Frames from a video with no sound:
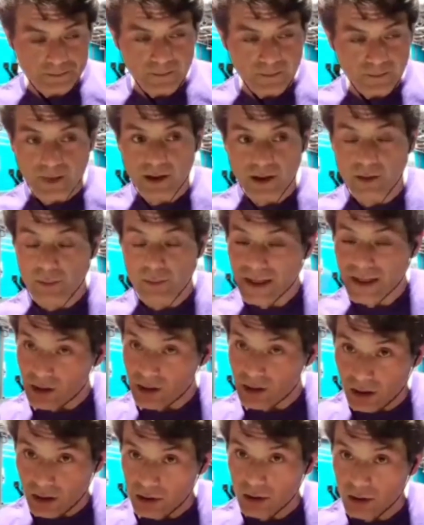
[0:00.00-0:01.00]
a medical
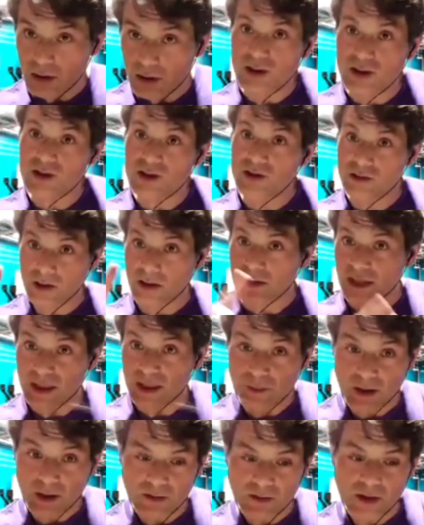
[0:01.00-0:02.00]
oncologist, you know,
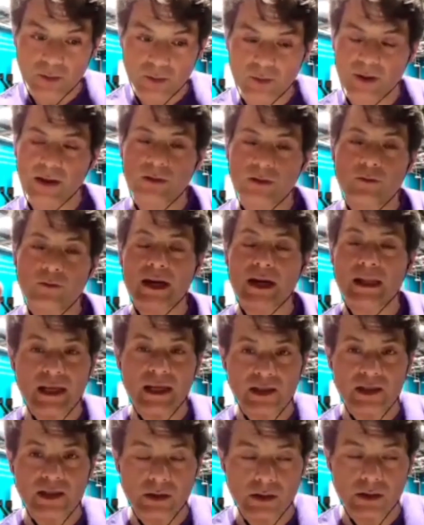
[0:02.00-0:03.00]
chemotherapy, we had
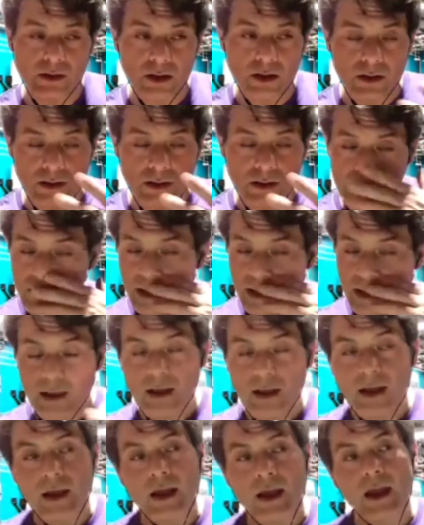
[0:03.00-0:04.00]
radiation oncologists,
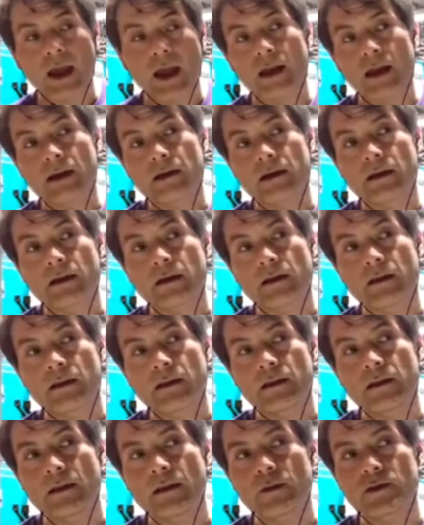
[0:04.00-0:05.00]
and
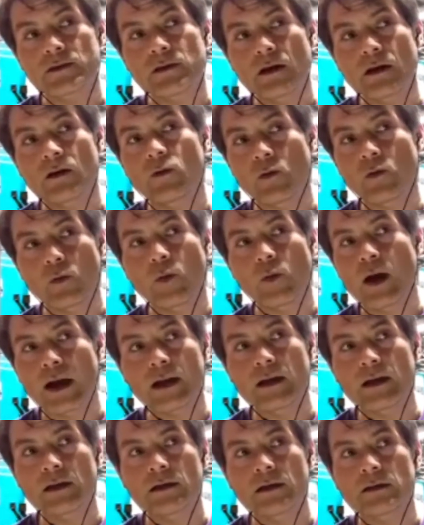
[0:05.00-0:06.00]
there was not
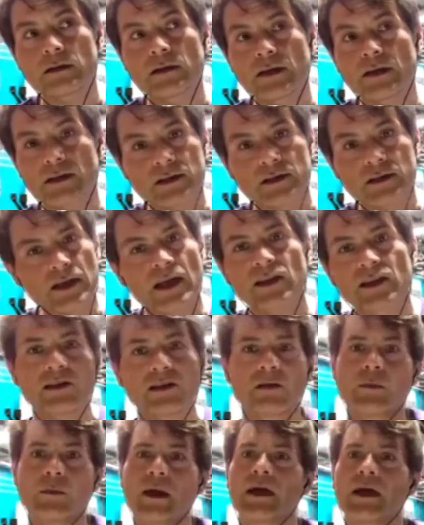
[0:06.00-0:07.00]
one
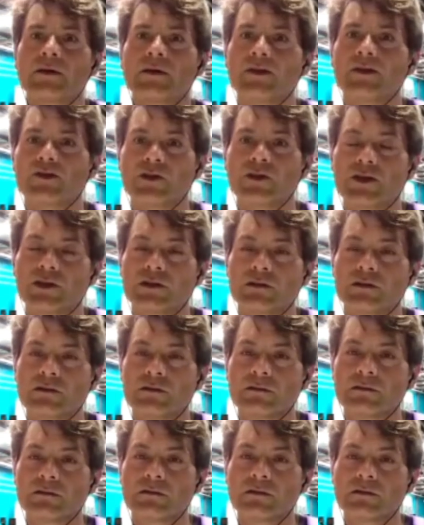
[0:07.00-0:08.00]
discussion about nutrition,
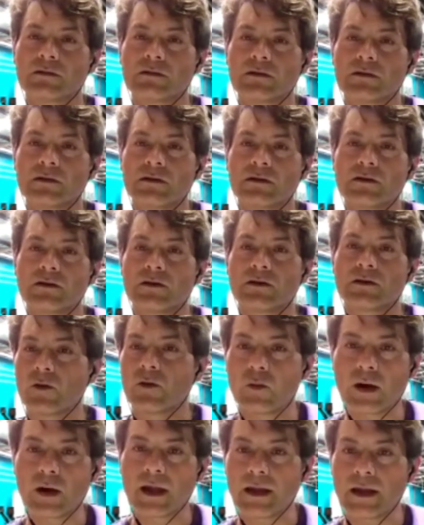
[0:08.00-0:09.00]
not
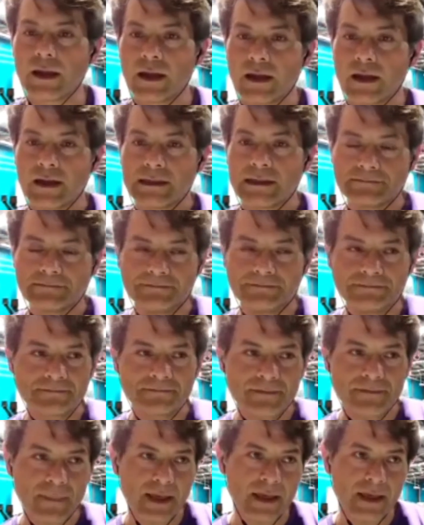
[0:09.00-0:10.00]
one.
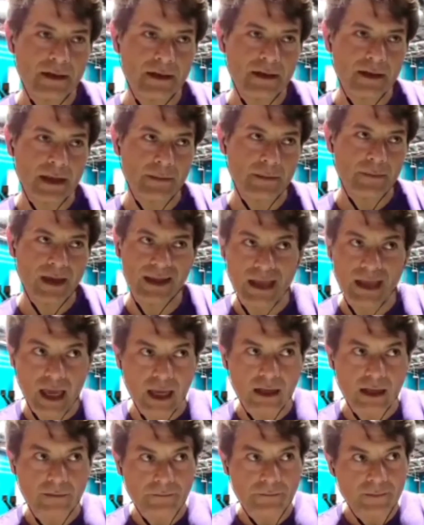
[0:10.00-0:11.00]
And
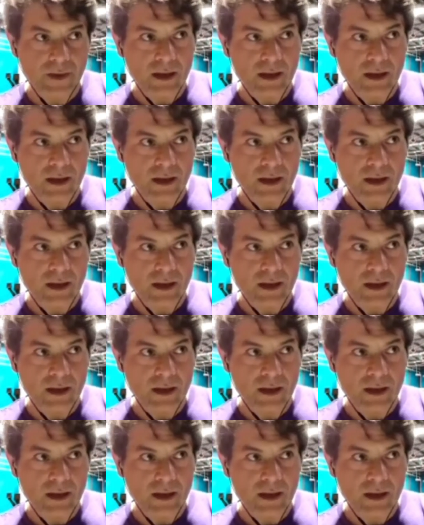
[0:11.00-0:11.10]
again,